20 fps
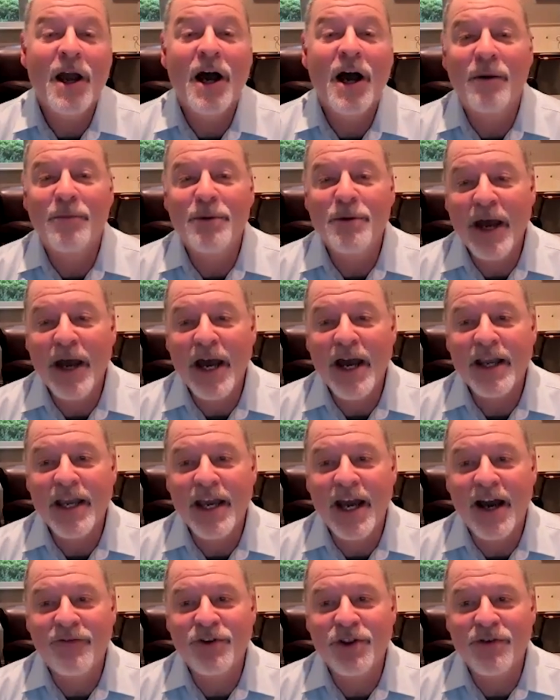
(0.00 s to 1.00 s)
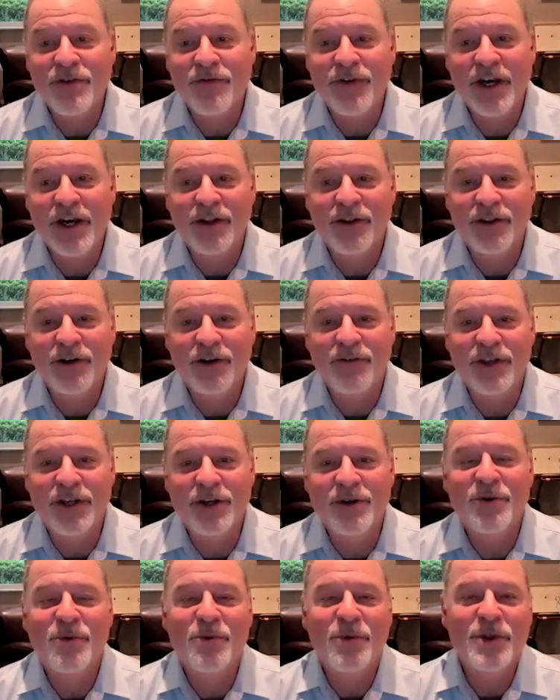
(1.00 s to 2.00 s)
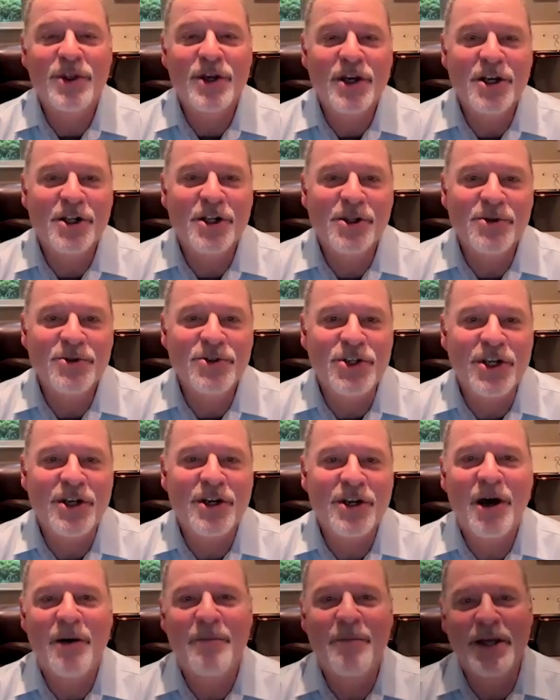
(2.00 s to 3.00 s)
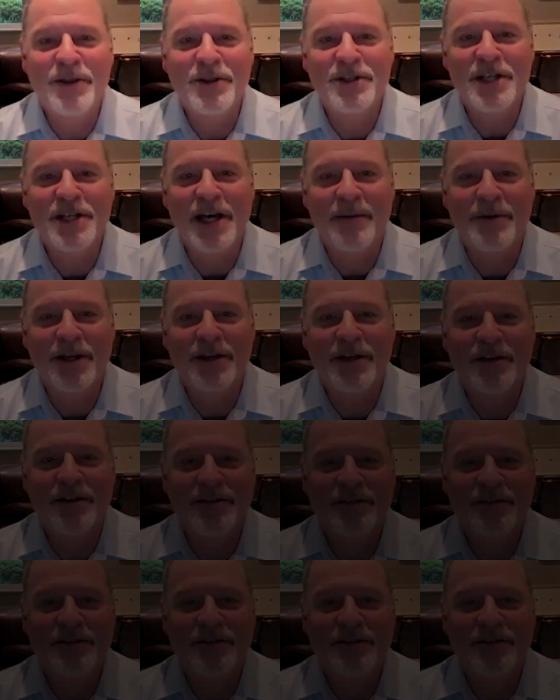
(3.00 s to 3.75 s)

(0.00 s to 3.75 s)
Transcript: I'll be back after the final interview with a conclusion about the topic.